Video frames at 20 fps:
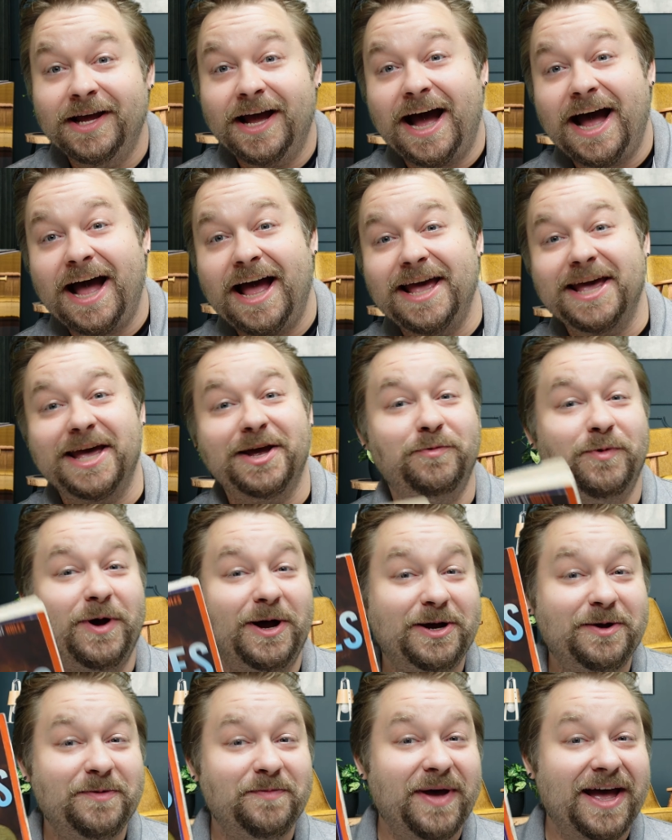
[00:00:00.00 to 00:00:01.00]
Hi, and
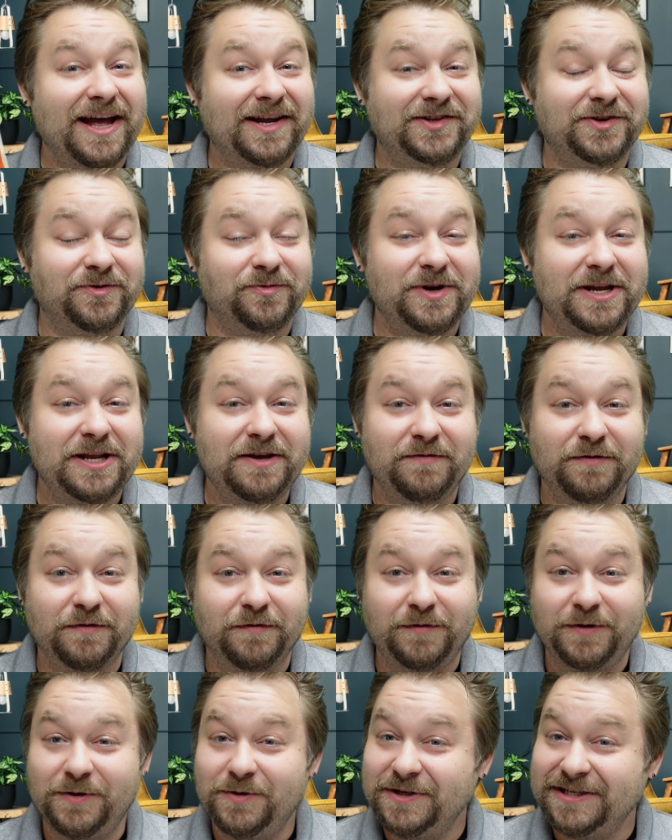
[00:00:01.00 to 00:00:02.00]
welcome back to Reading for
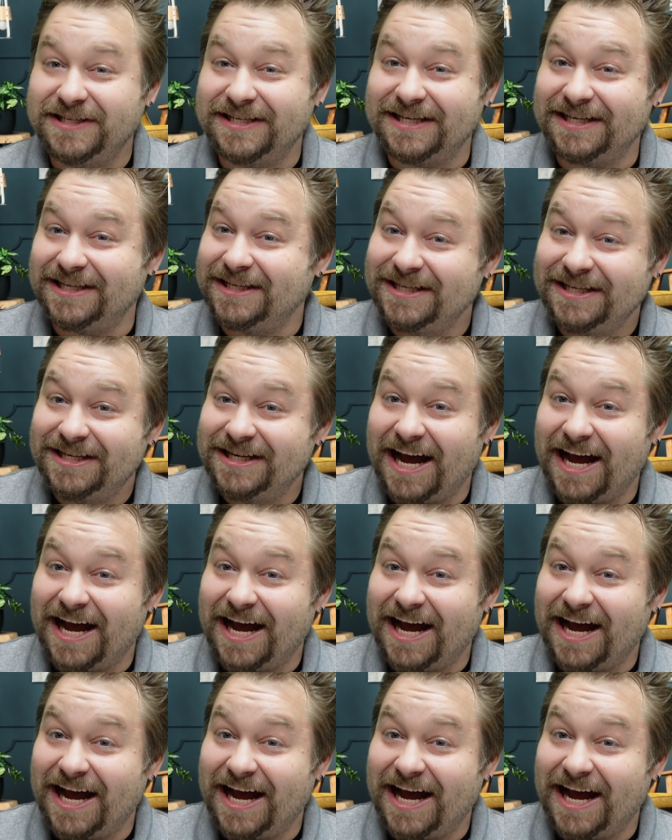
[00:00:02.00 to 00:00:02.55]
Fluency.